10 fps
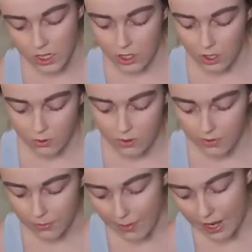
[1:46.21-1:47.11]
Don't know if
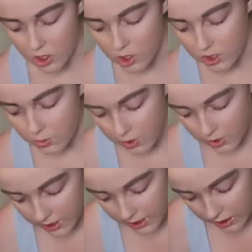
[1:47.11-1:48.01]
the battery's
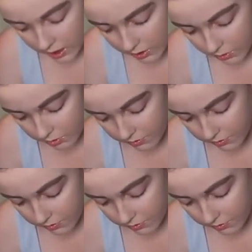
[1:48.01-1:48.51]
working though.